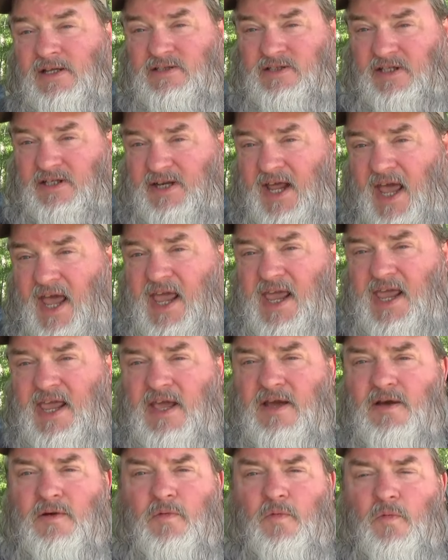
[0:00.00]
Today,
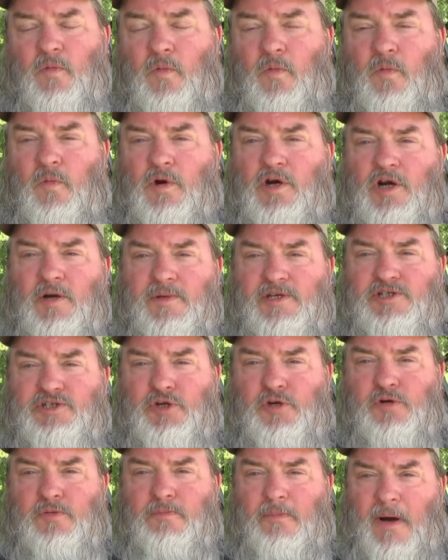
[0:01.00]
we're going to be
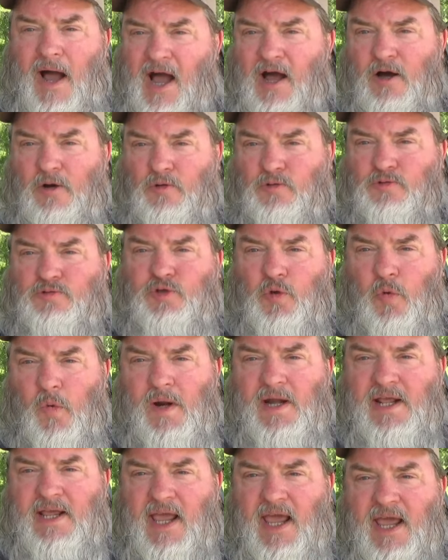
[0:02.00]
shooting my old
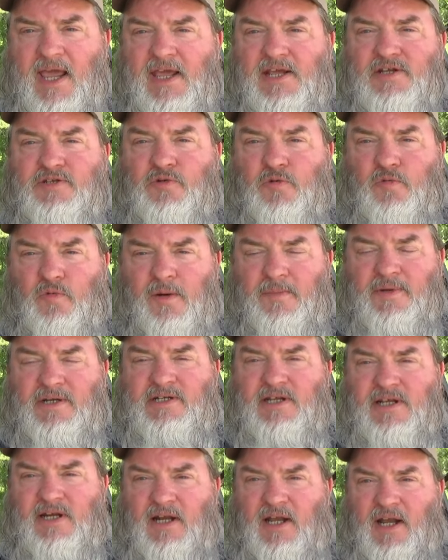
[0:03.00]
20 gauge
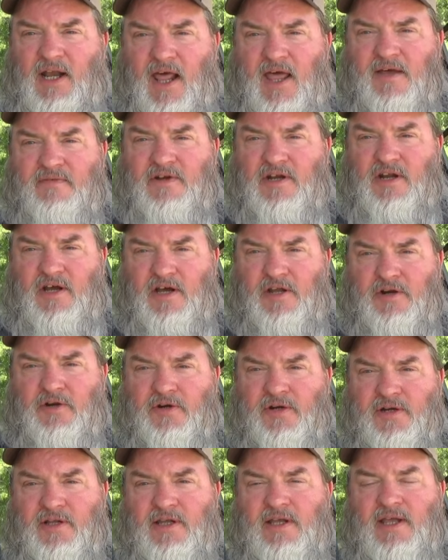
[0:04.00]
Remington
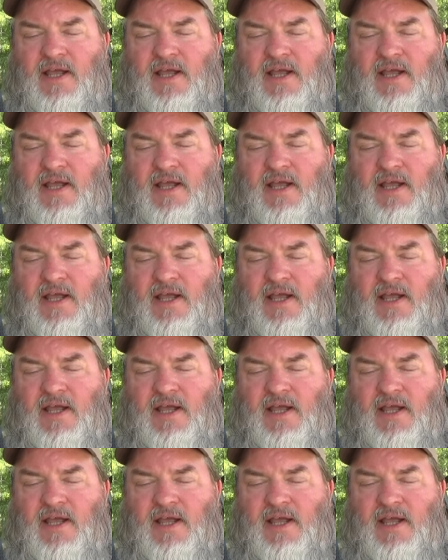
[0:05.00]
1100.